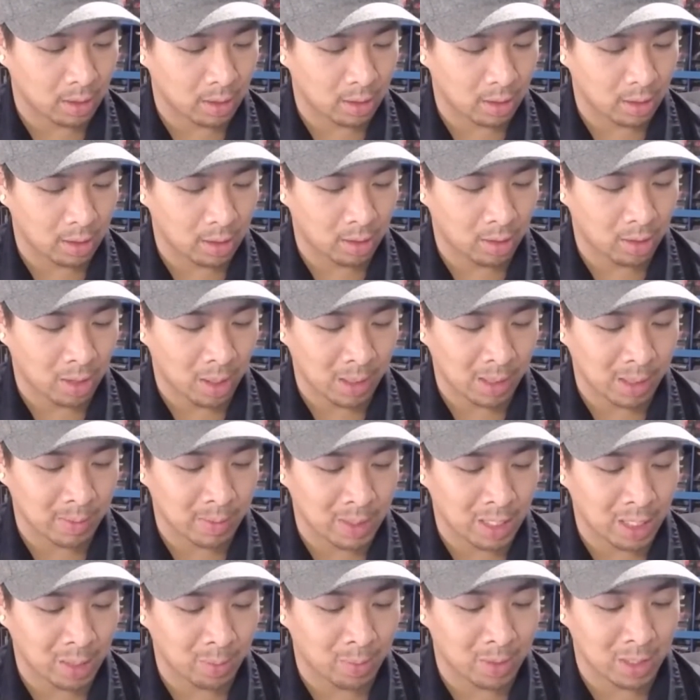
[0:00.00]
you know, I'm gonna
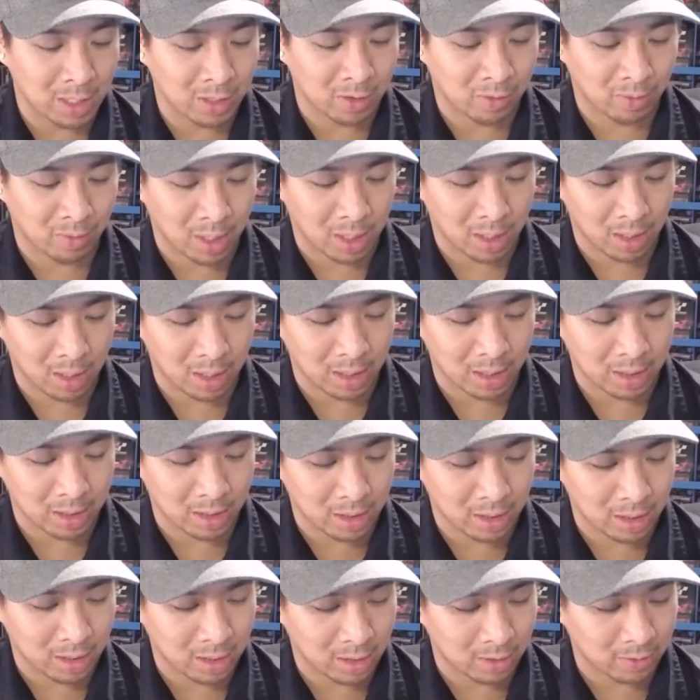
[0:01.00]
be keeping this for my
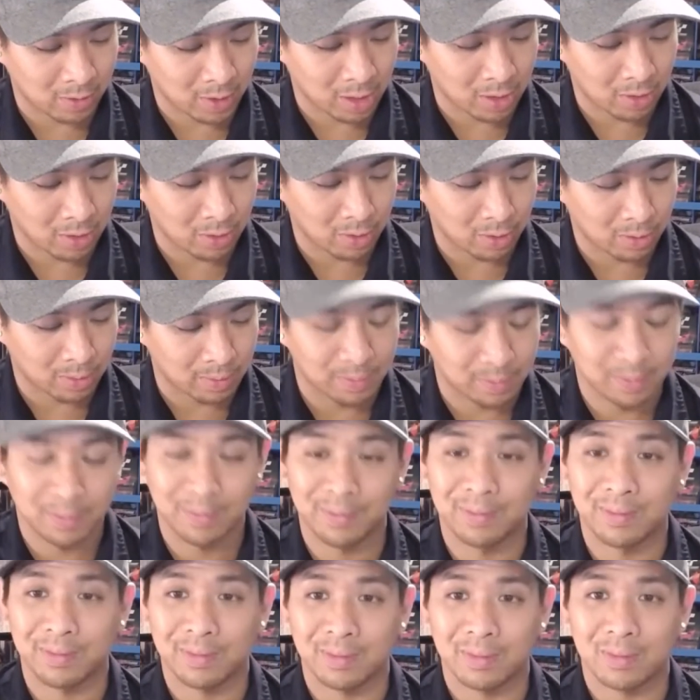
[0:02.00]
collection. This is very cool.
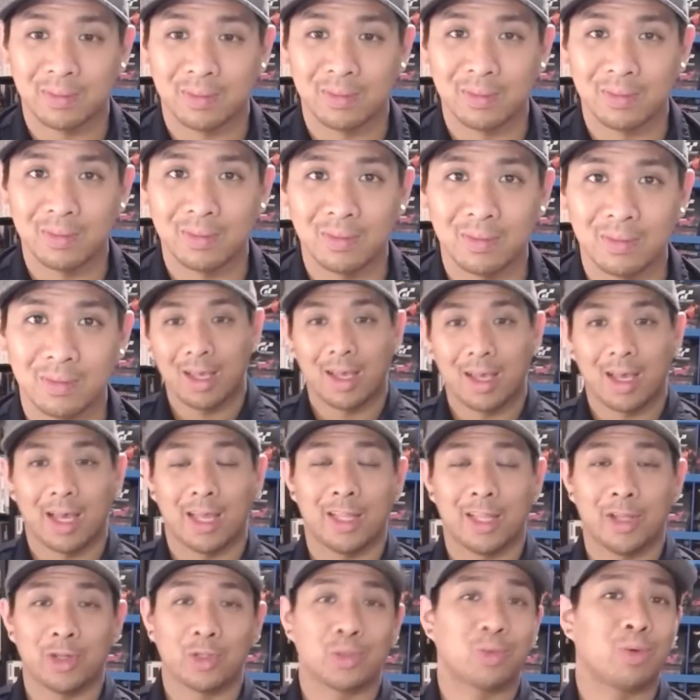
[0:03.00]

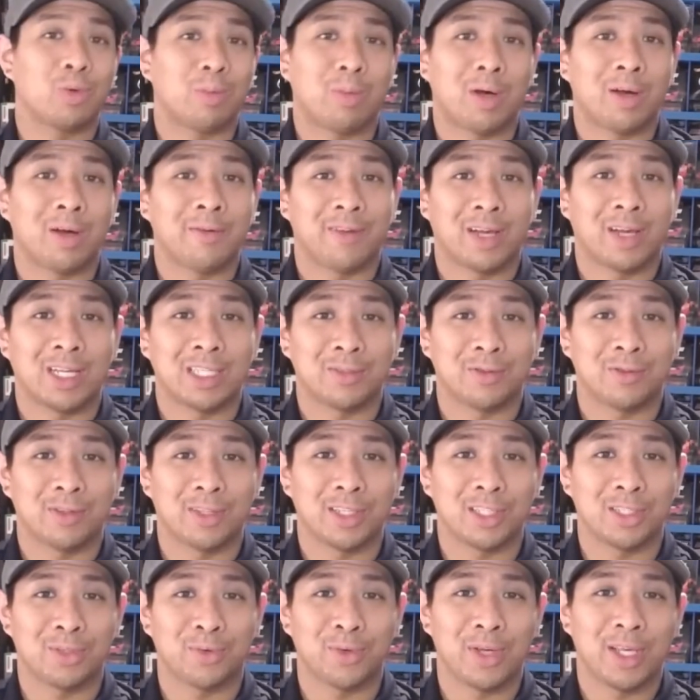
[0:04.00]
And those were my finds for
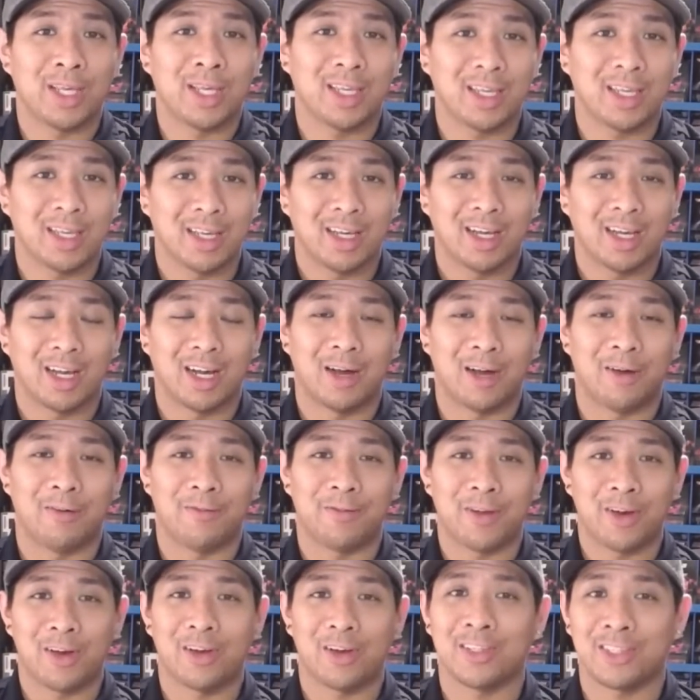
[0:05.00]
this week.
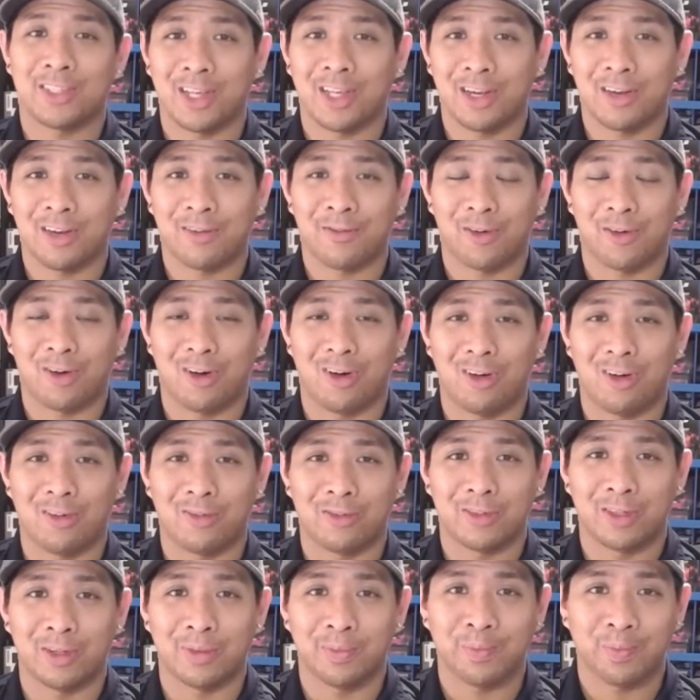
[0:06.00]
Very excited for all
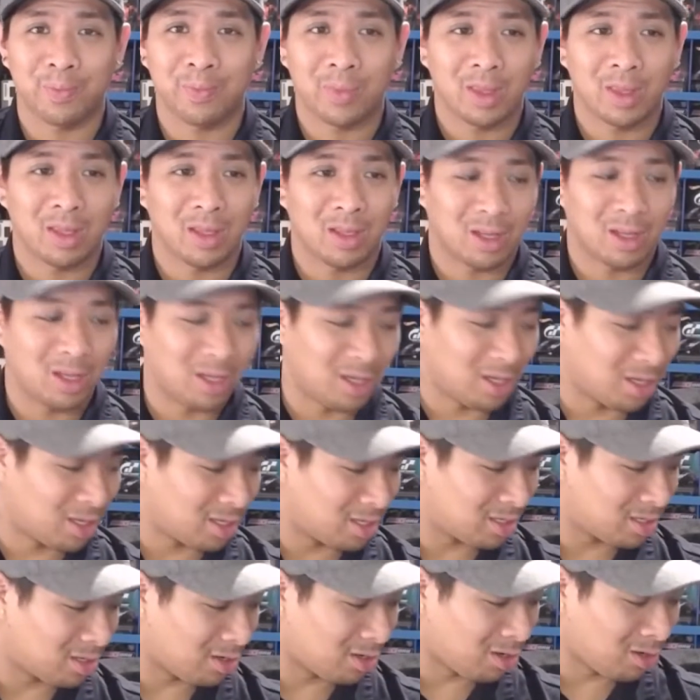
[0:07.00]
of them.
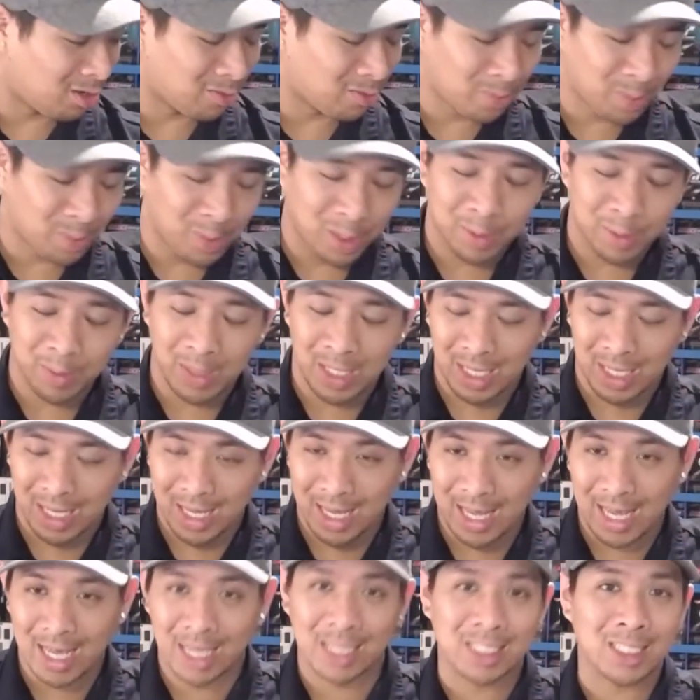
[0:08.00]
All of them are gonna be
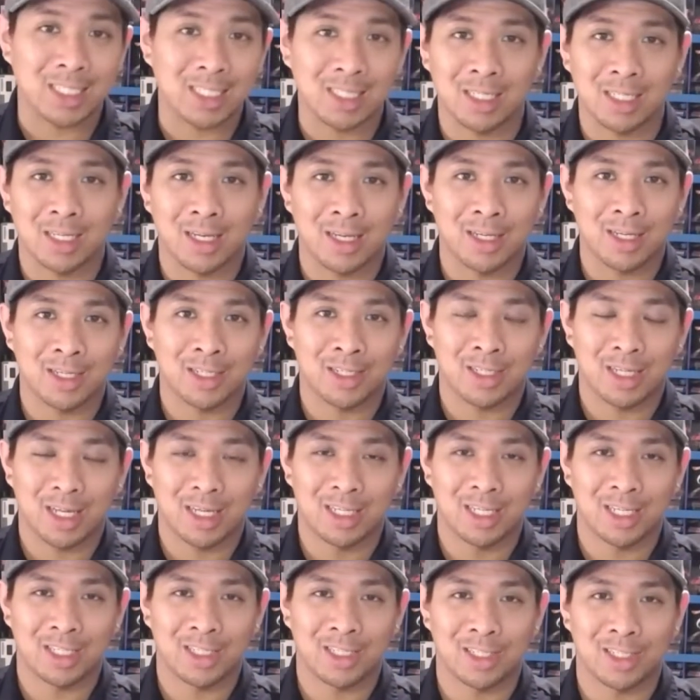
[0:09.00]
excellent
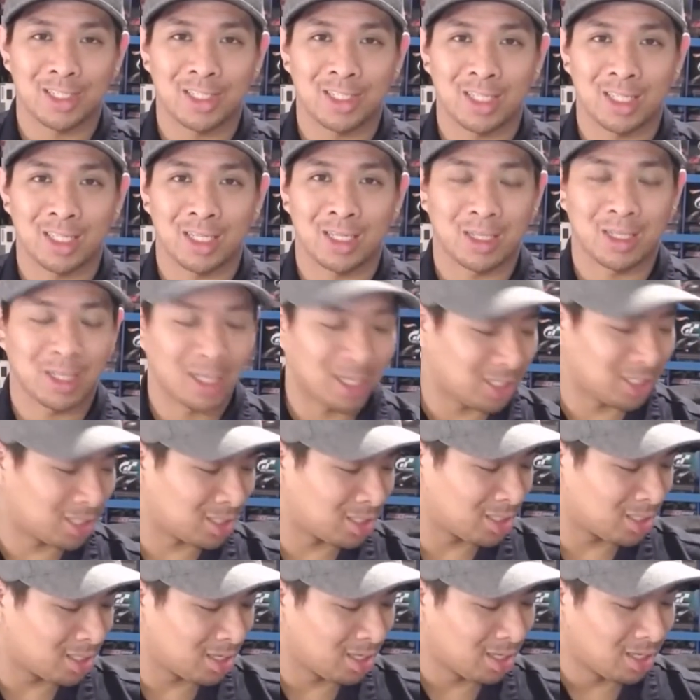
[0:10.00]
additions to the
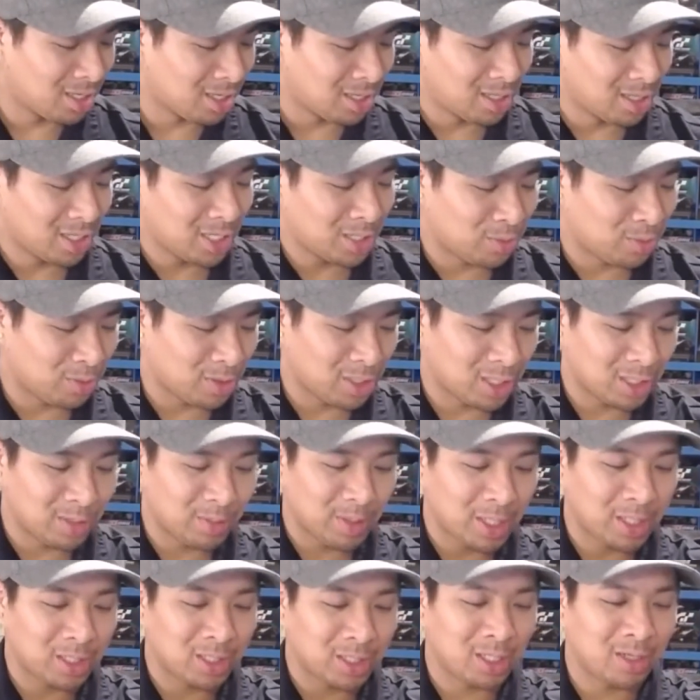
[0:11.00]
collection. This one
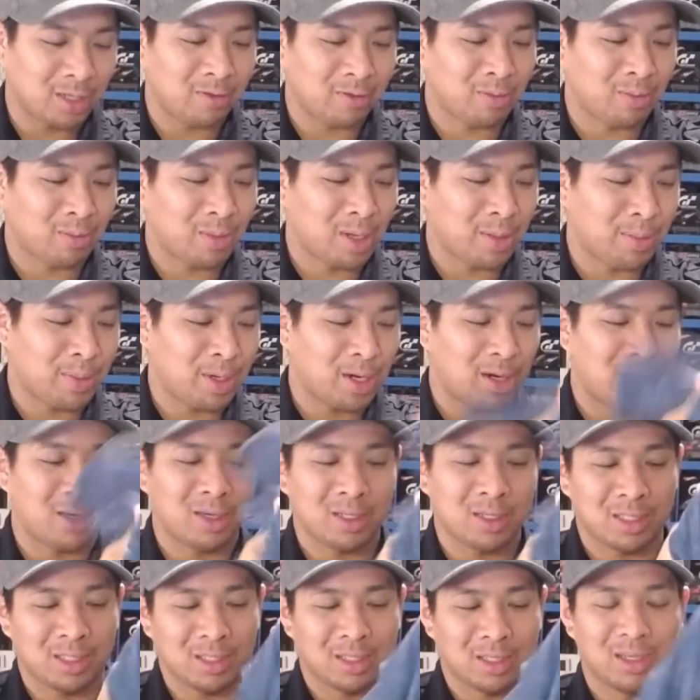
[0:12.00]
especially from my
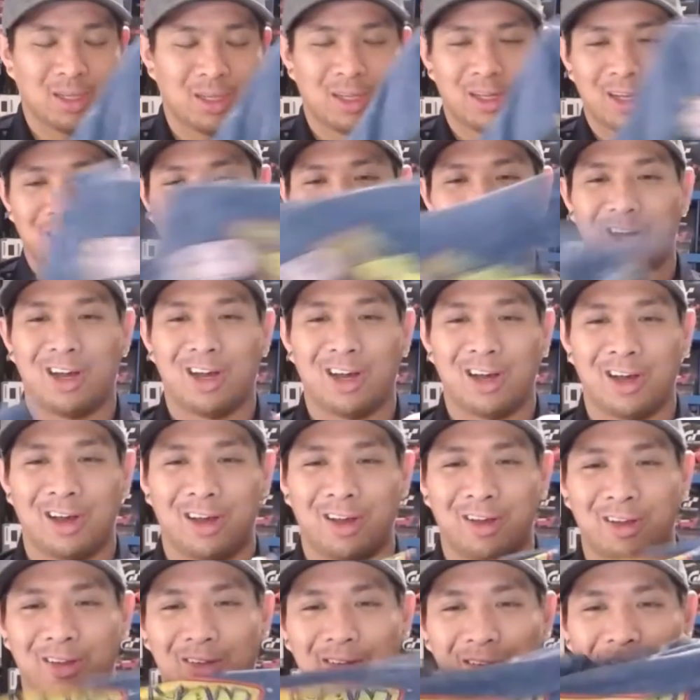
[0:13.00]
parents
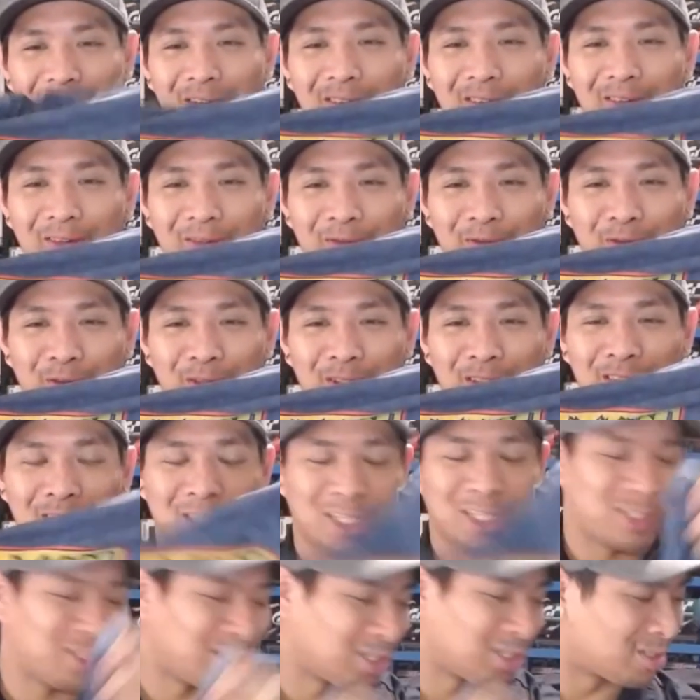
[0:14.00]
for the
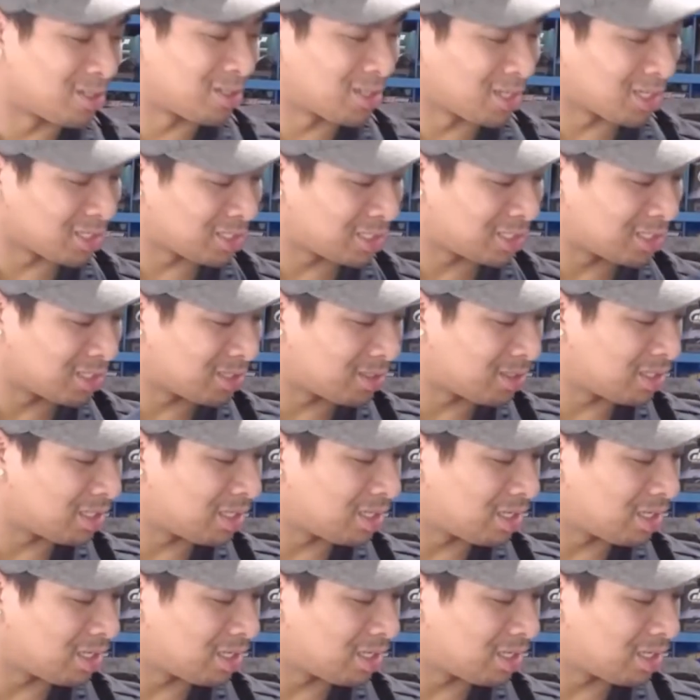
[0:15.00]
t-shirt collection.